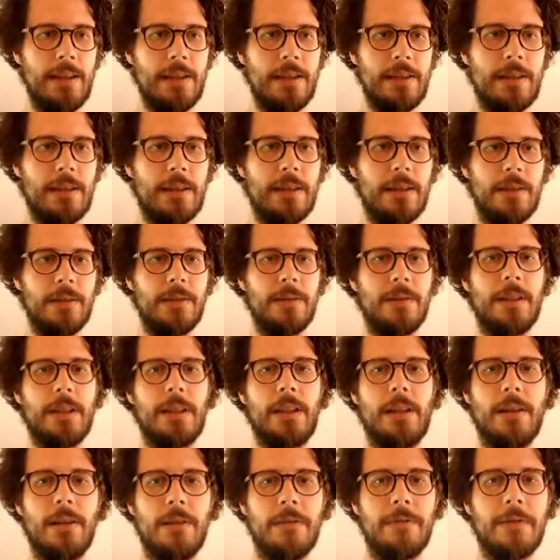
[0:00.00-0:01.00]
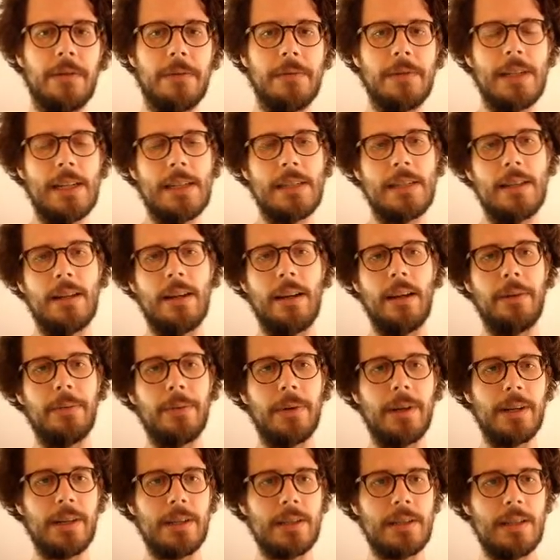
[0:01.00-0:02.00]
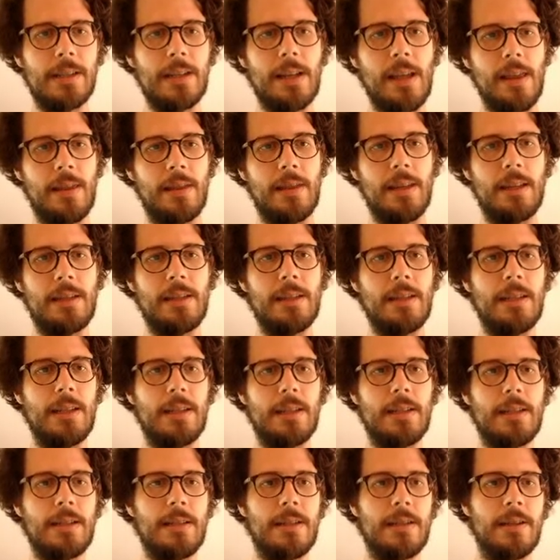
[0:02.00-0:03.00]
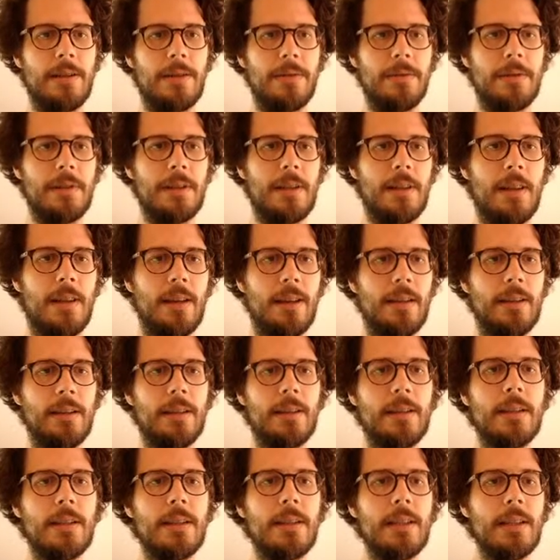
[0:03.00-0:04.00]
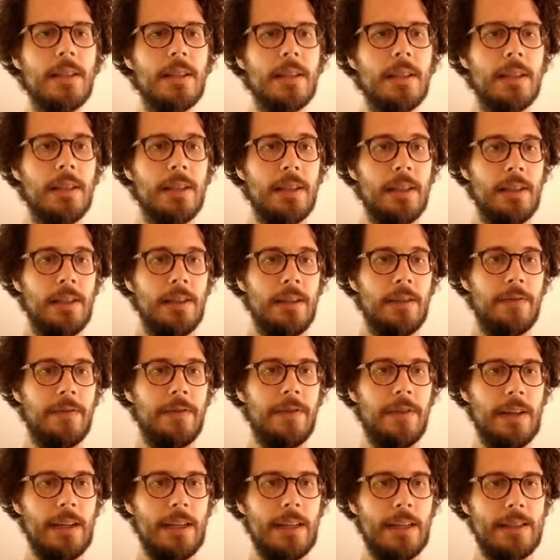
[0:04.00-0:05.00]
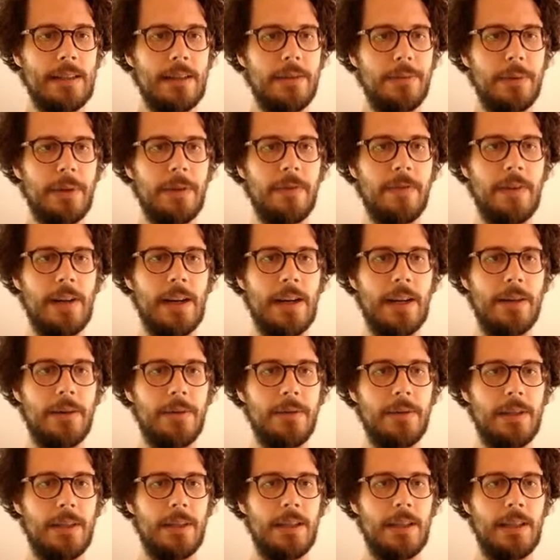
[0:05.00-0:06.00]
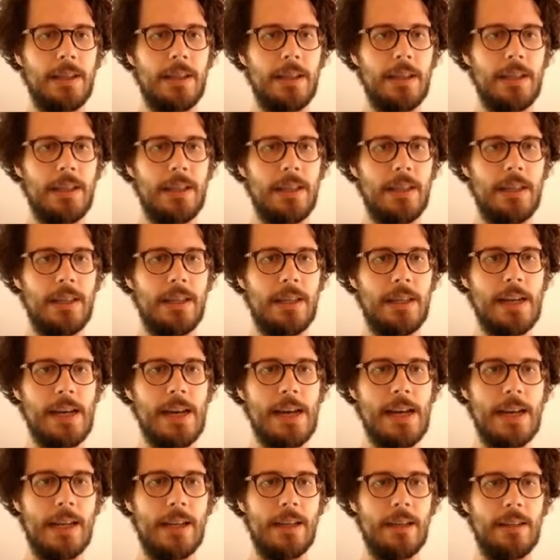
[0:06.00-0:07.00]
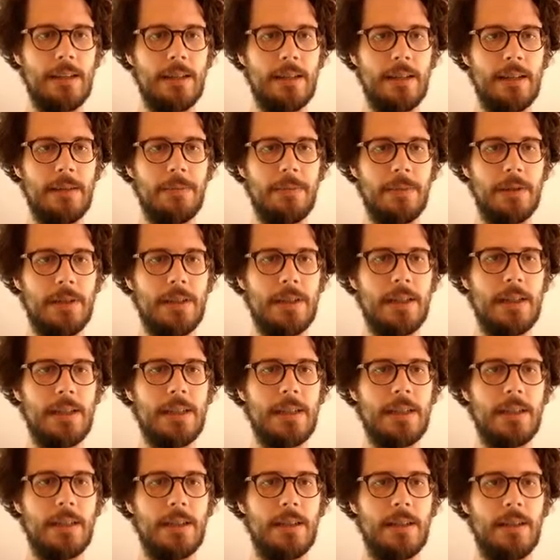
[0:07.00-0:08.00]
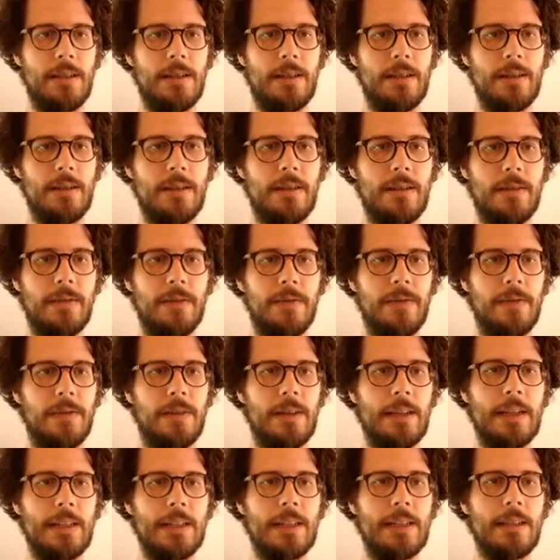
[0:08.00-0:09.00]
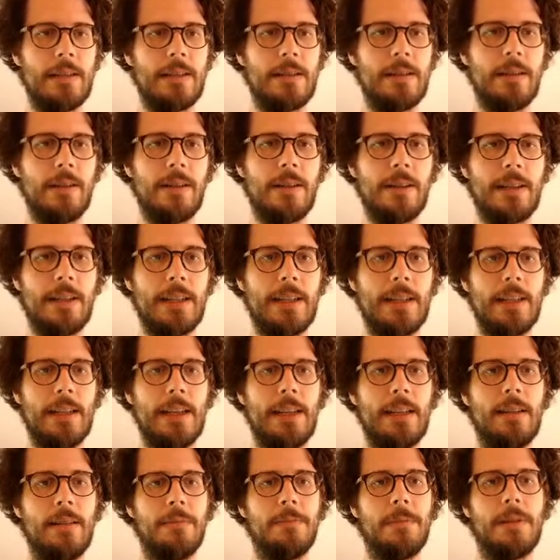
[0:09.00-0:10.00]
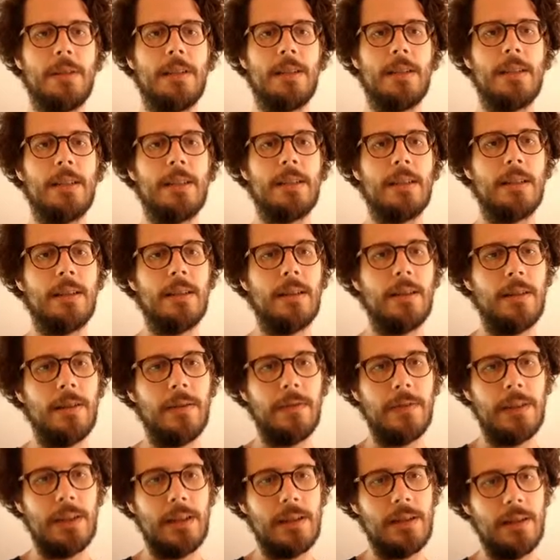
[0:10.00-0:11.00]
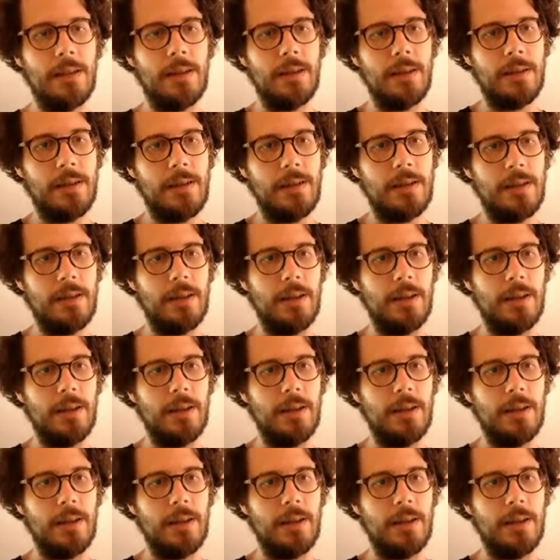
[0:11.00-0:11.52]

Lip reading: So the code from yesterday works. This just shows the files we found and the position of like the start and end position of the search